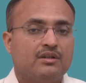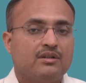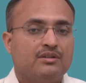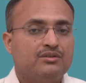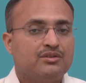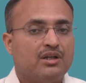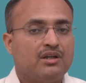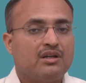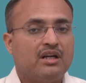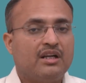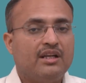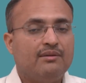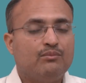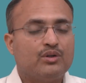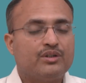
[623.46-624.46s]

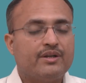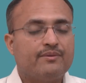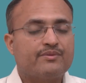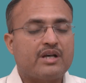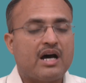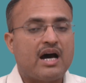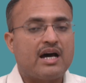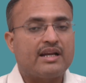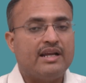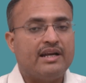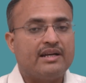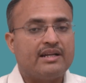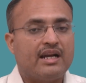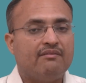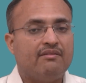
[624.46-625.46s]
Generally, motives are
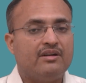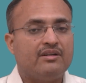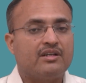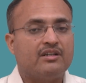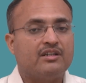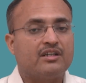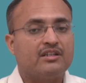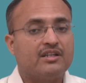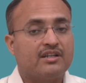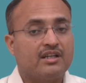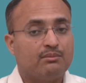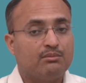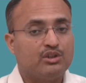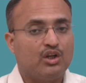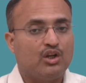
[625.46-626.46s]
irrelevant under the
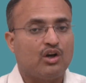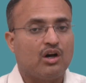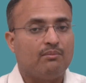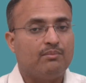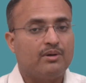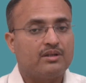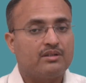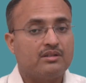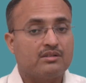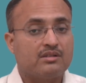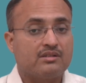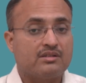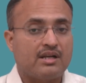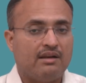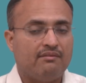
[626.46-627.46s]
criminal law, but this
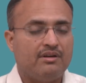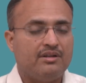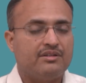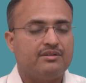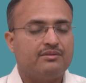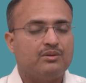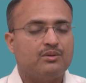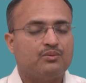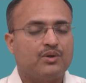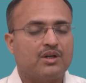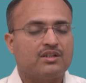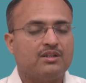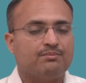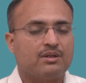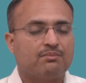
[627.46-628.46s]
is relevant for
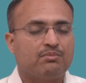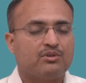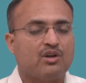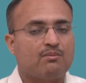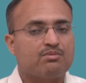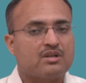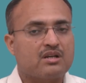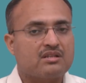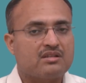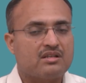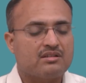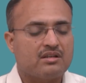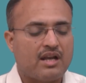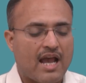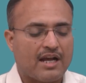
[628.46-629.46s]
the purpose of
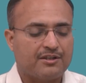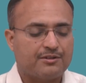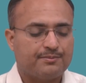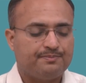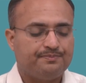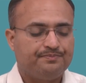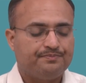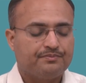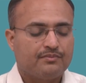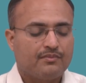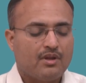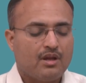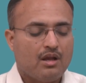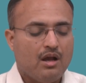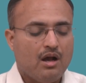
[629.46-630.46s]
Succession Act.
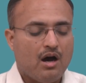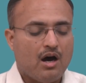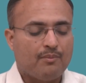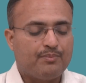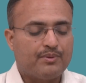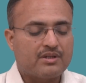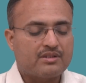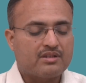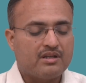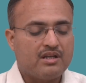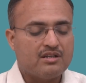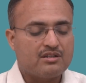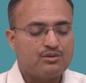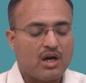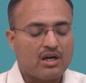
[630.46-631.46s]
A person
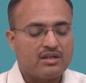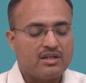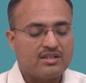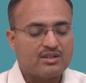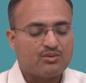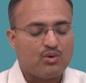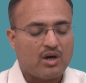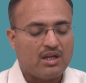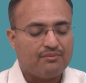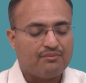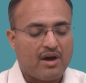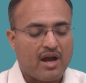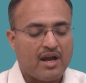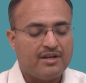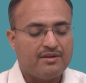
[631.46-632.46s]
is not
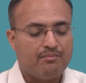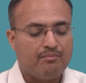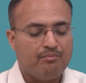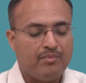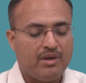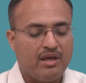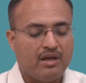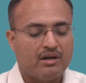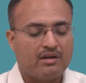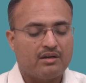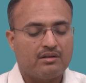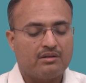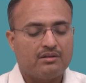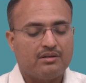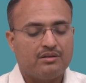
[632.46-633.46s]
disqualified
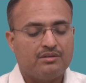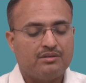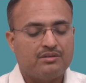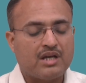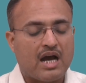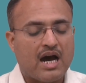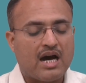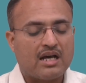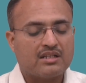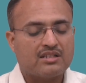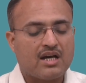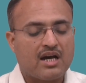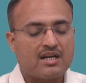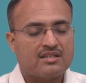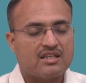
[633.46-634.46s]
mere charge
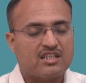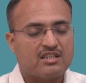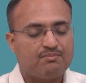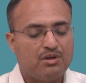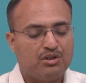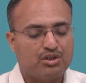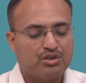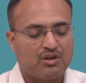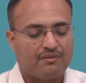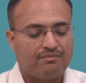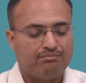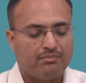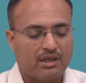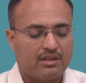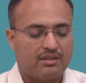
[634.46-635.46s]
or suspicion of
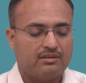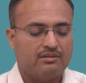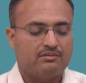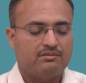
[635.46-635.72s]
murder.